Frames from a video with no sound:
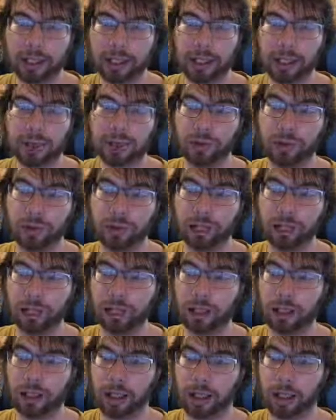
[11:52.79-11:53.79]
to use
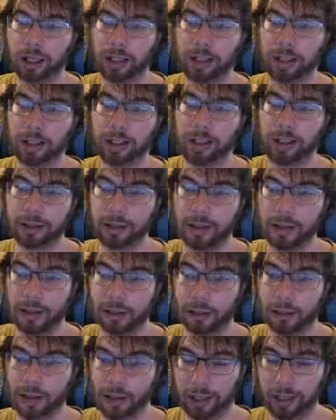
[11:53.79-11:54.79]
in the
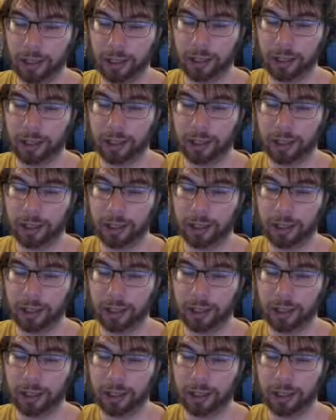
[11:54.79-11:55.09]
anime.